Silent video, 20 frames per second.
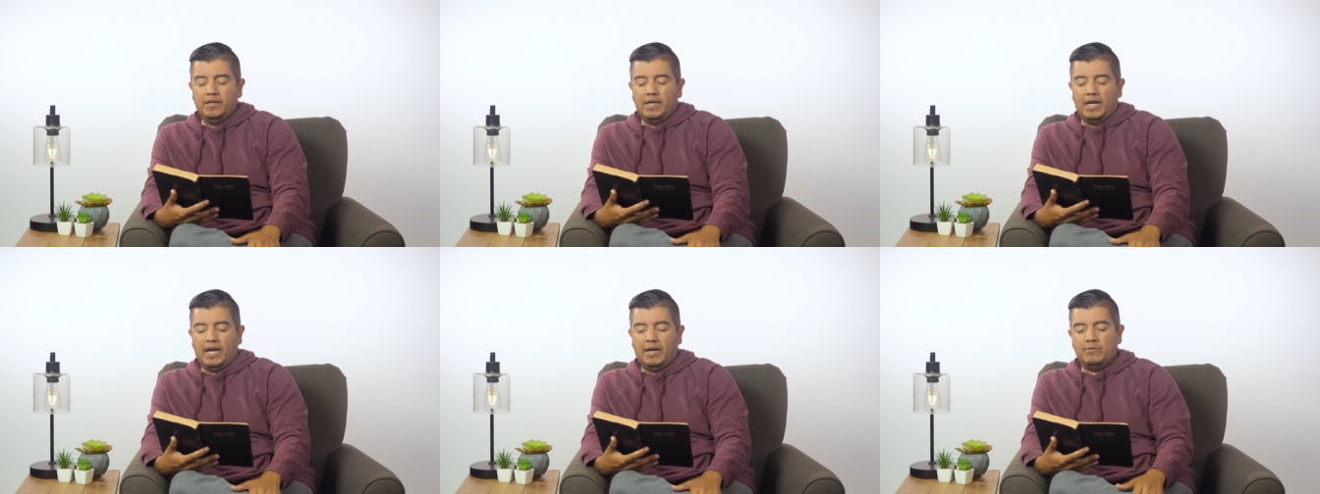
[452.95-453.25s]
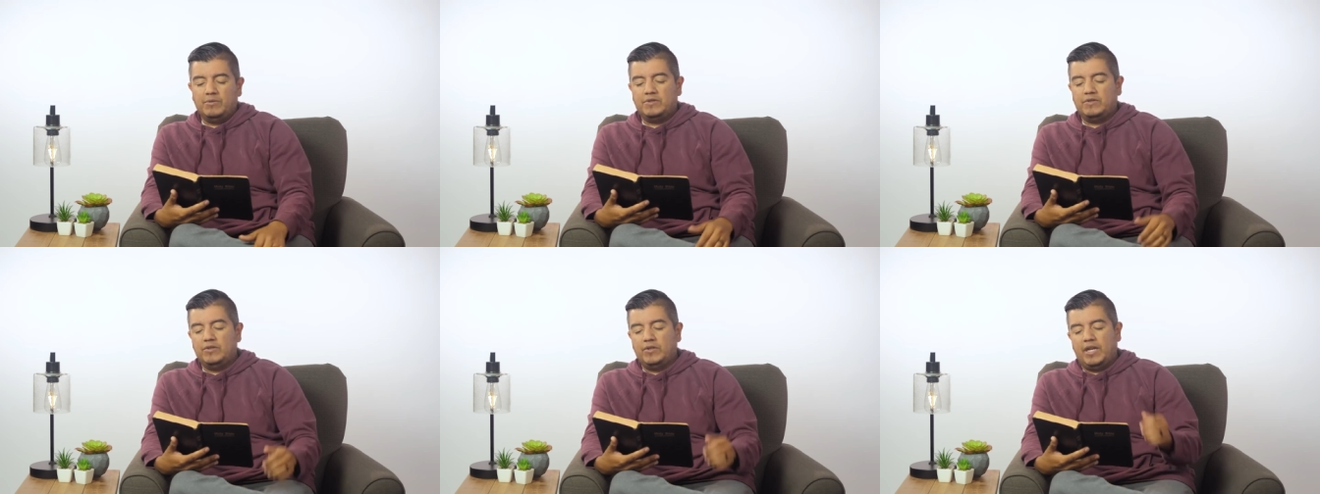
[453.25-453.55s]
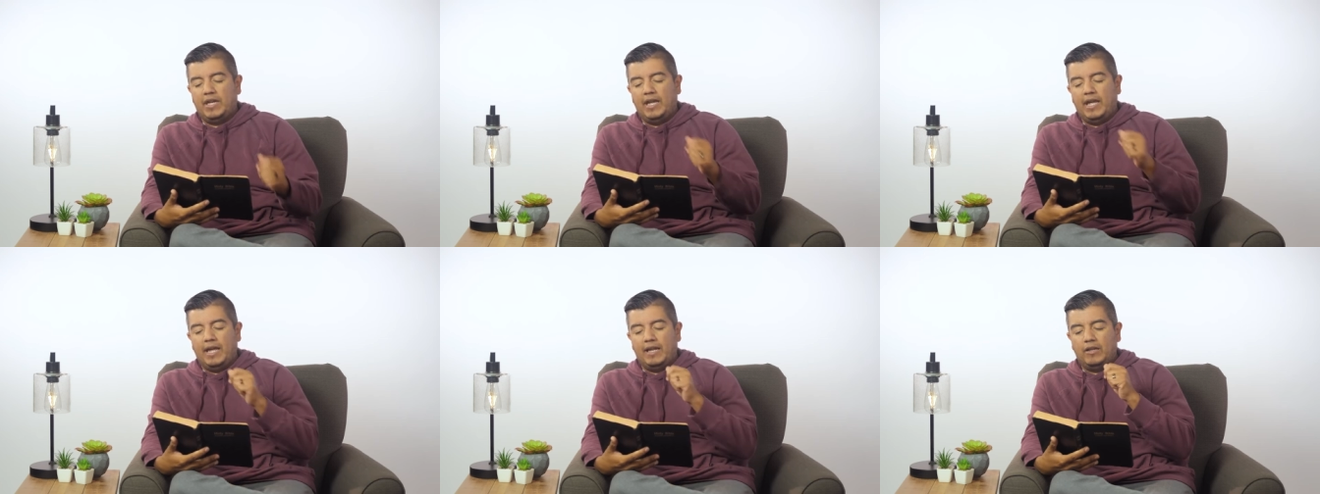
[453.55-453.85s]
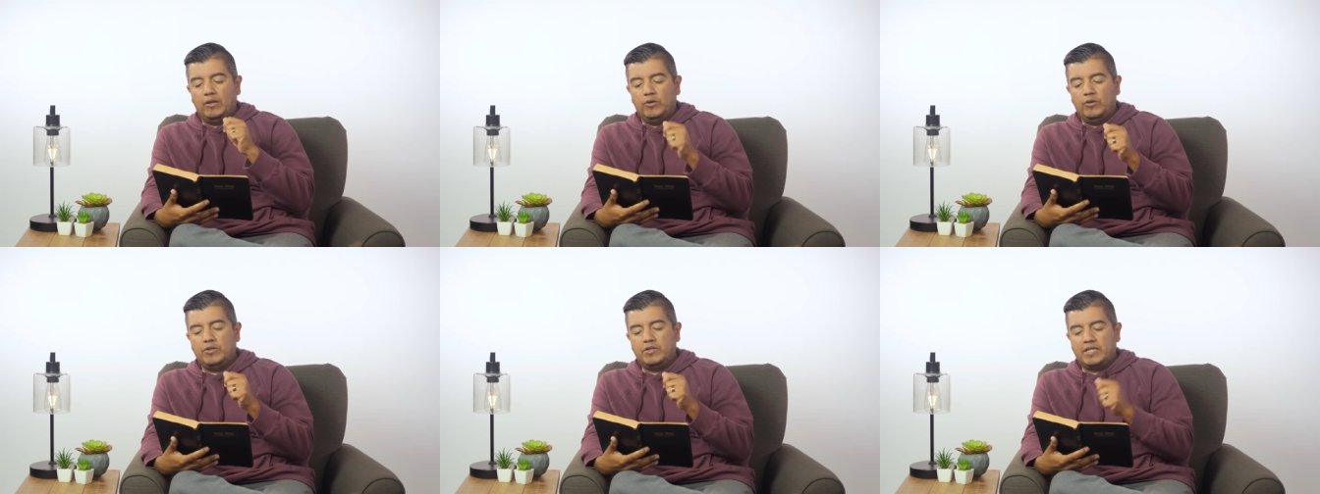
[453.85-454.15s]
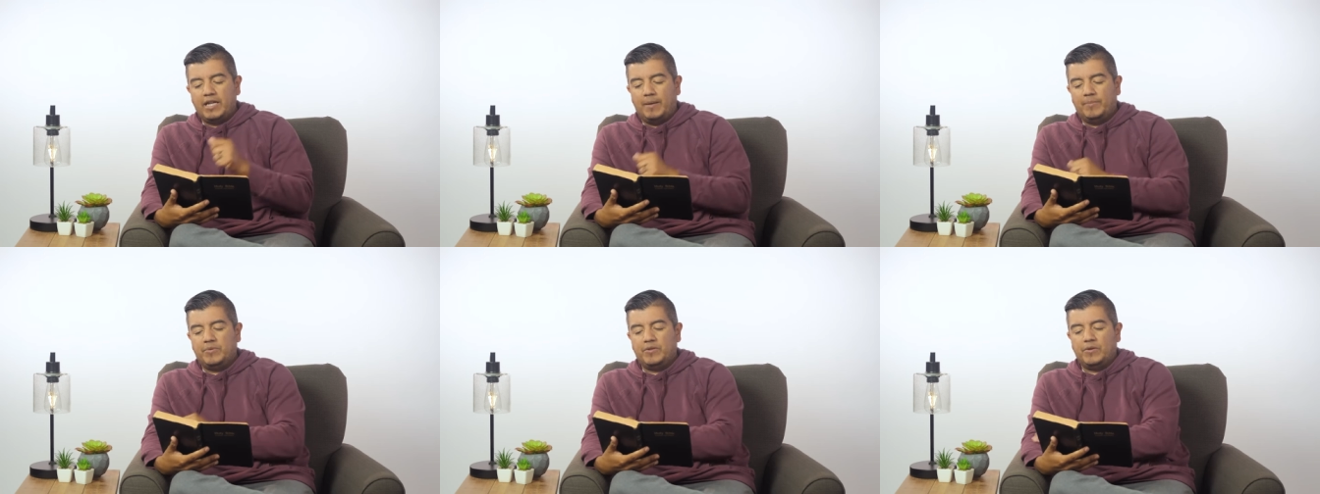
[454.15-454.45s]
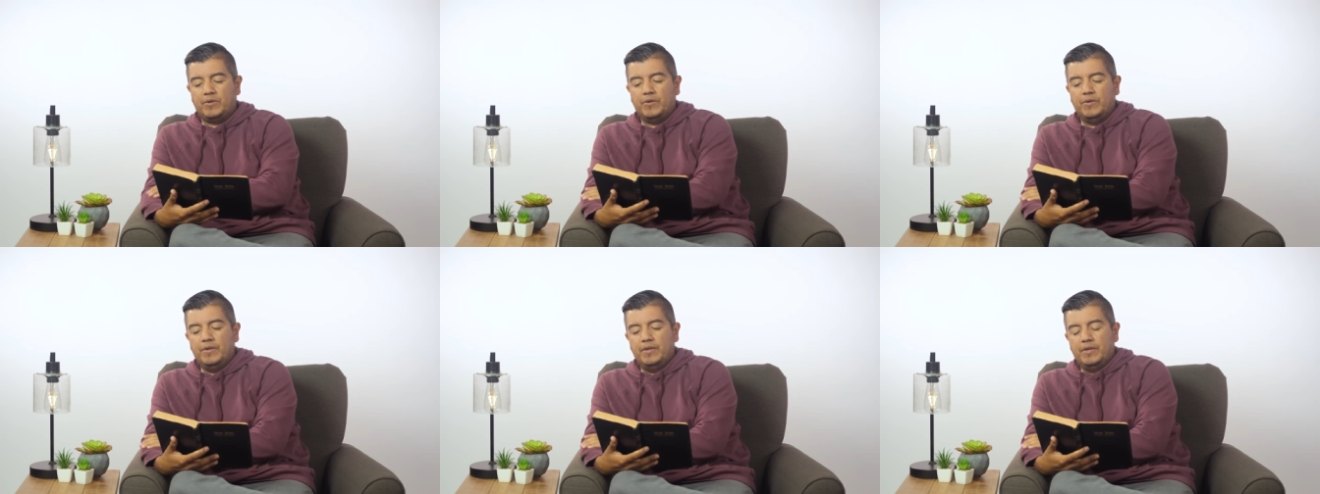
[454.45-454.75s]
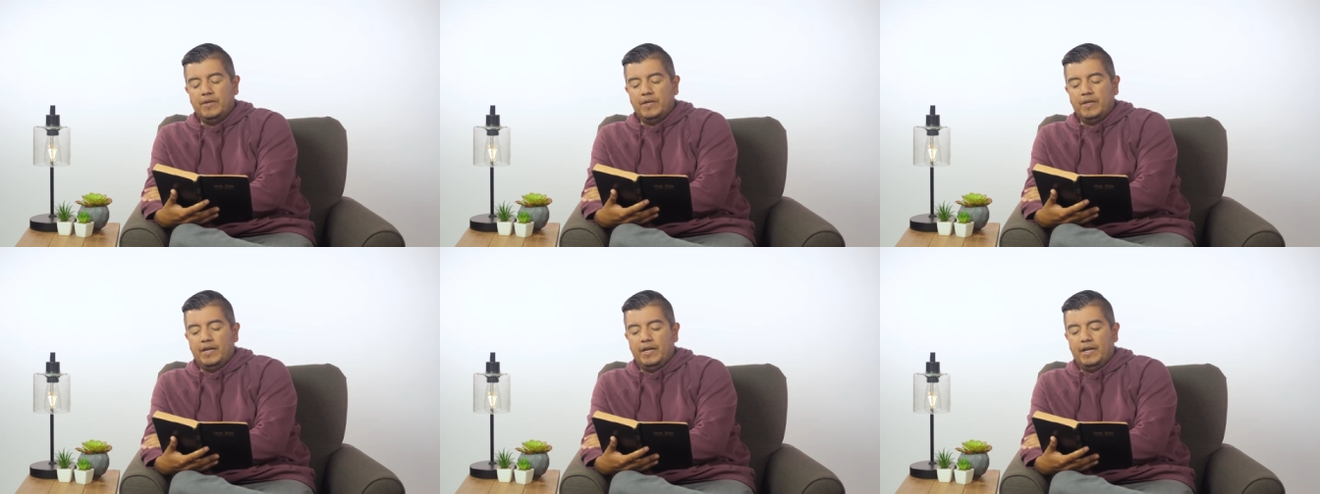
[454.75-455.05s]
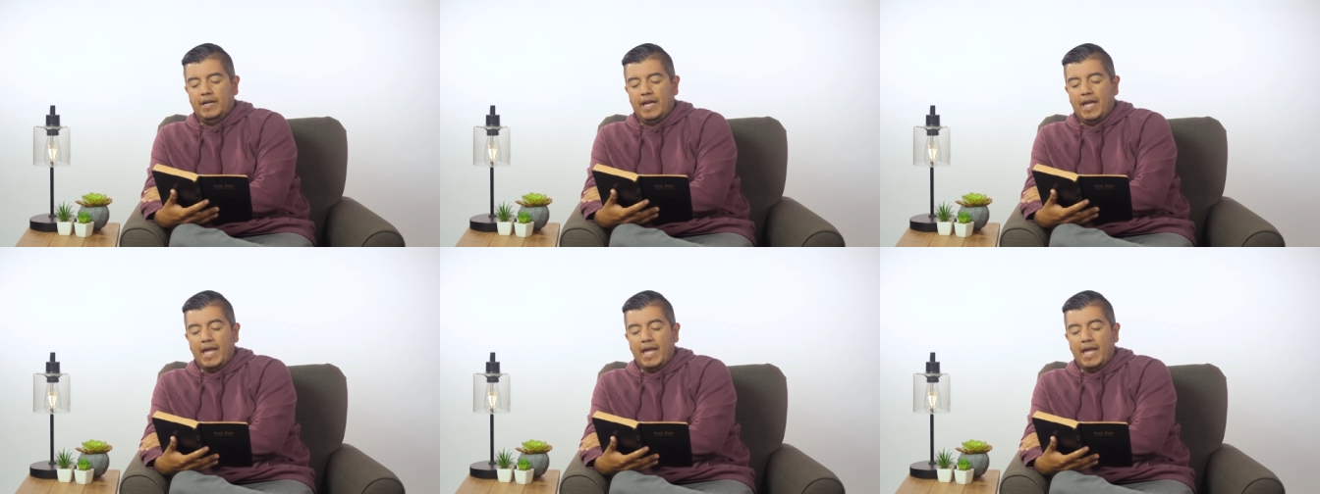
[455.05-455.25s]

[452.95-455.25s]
I was looking at Luke chapter uh,